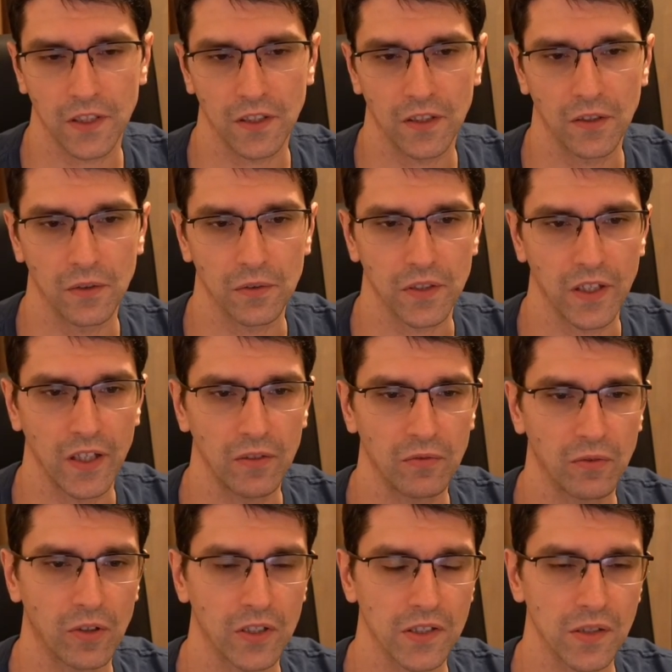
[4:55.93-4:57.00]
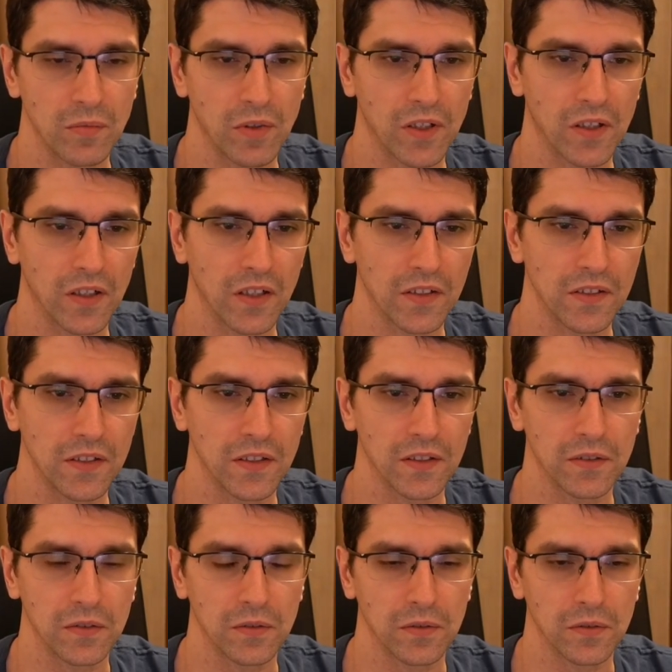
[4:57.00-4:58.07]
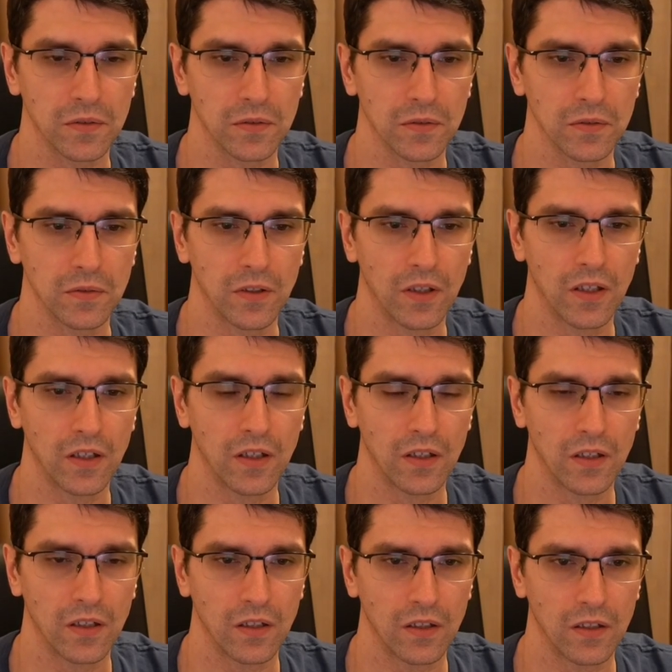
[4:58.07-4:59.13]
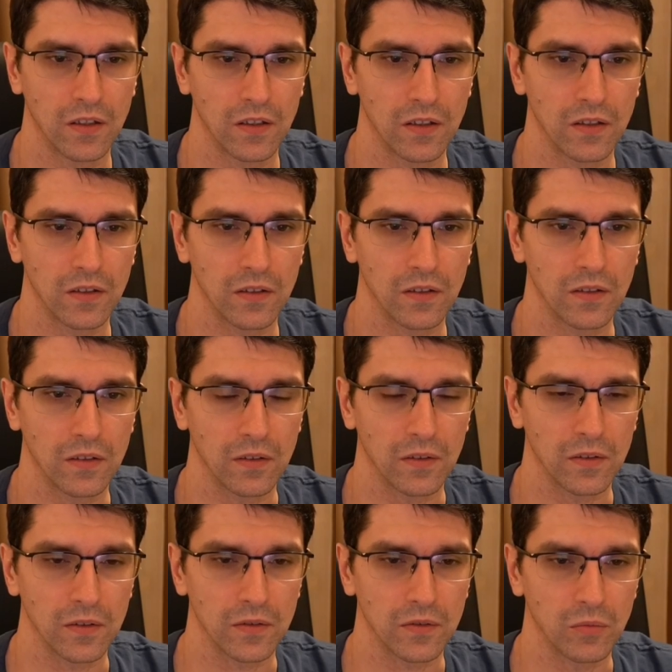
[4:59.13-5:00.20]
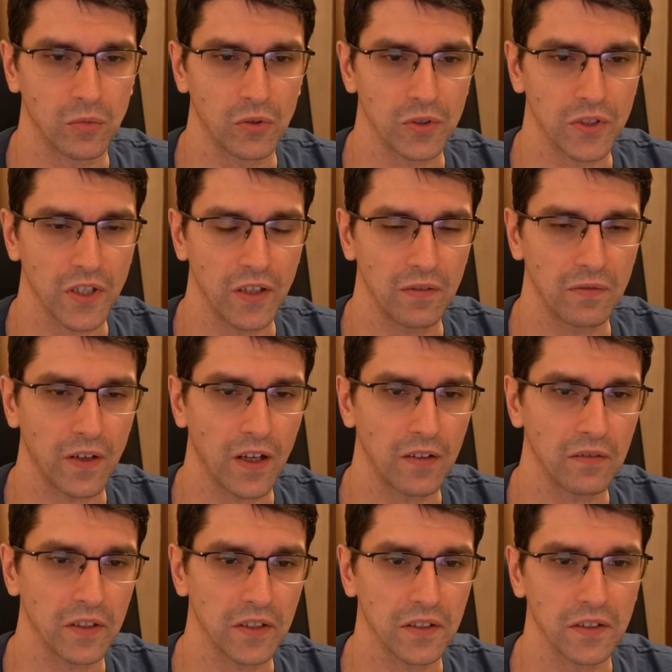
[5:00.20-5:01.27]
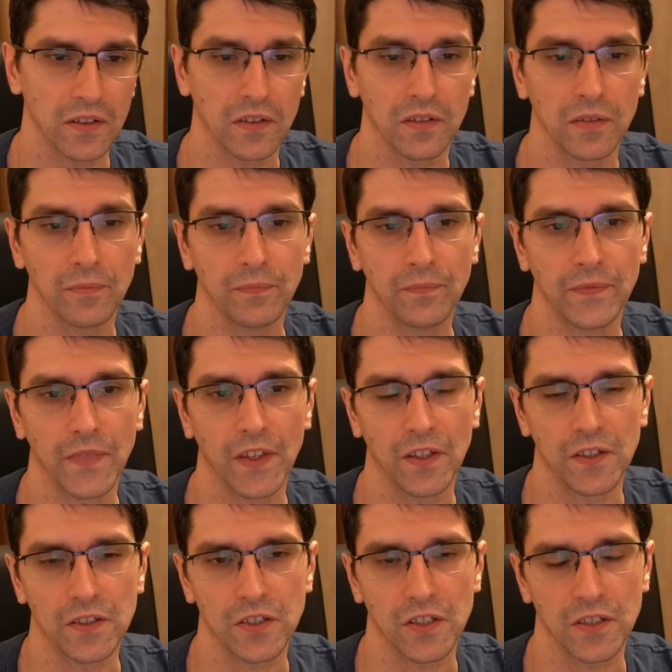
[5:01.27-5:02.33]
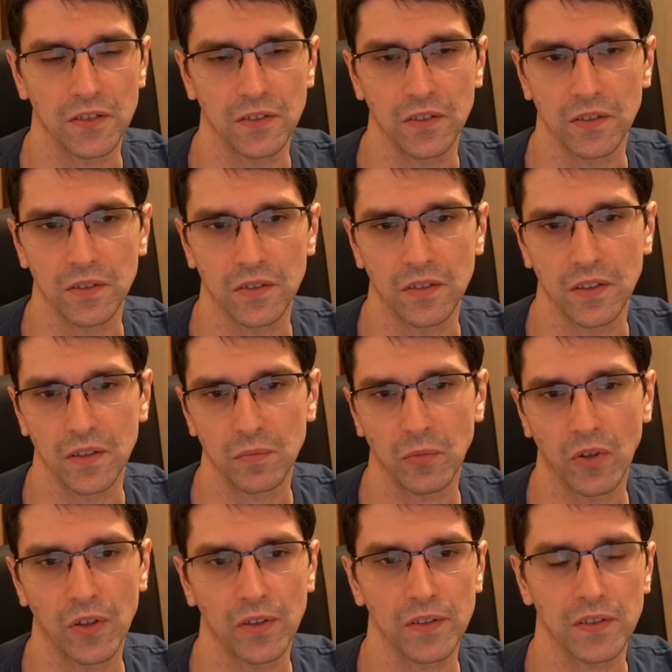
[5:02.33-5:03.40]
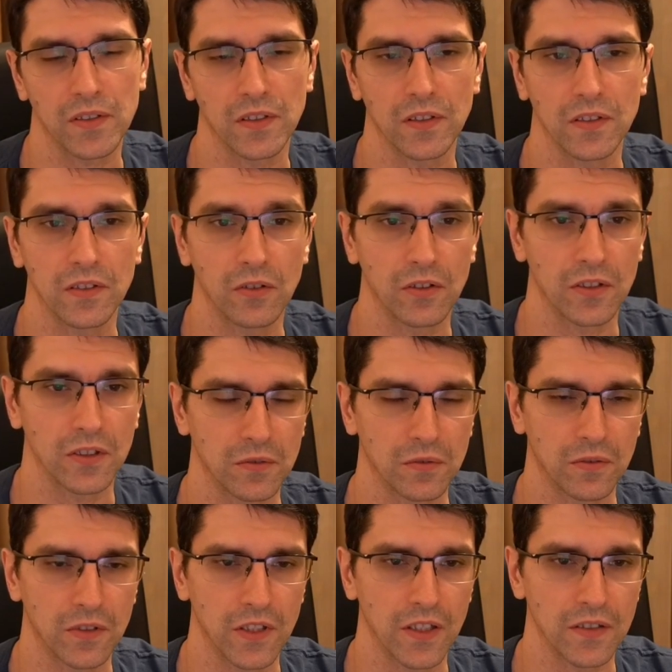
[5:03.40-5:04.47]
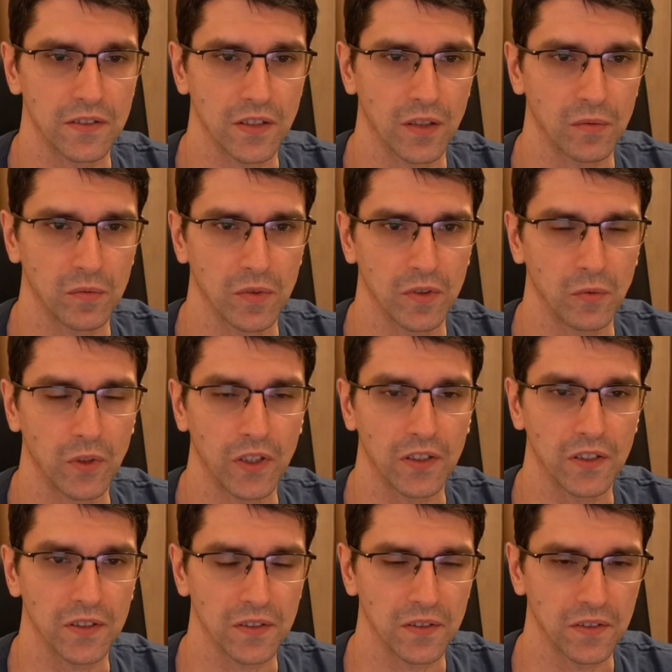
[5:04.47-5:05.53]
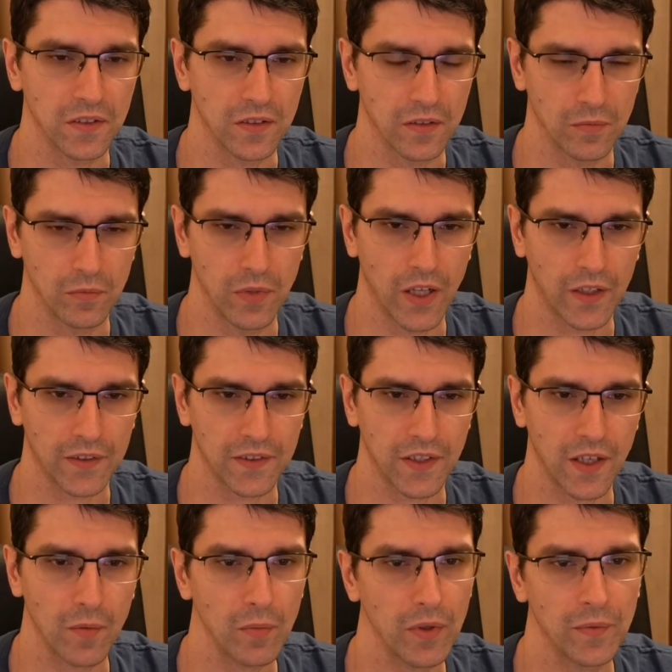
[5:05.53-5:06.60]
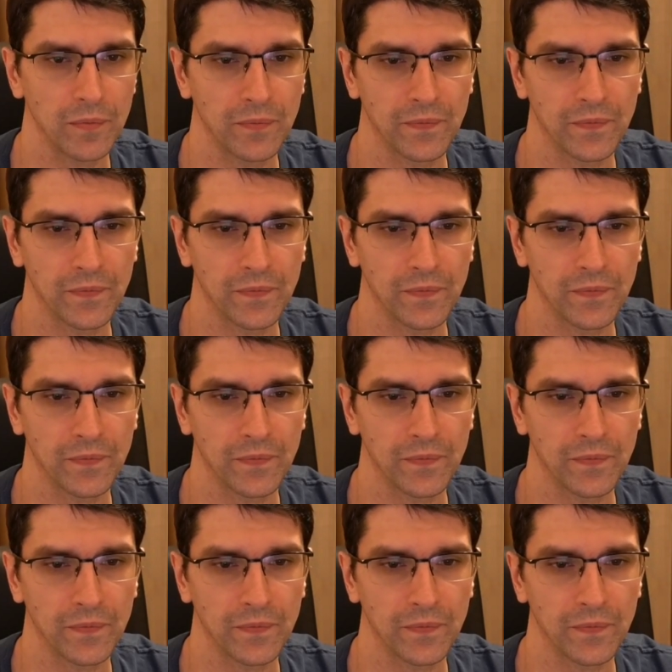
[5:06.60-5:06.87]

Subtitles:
He goes a4, a typical idea to to push a5 and exchange these pawns in to create some weaknesses in black's camp.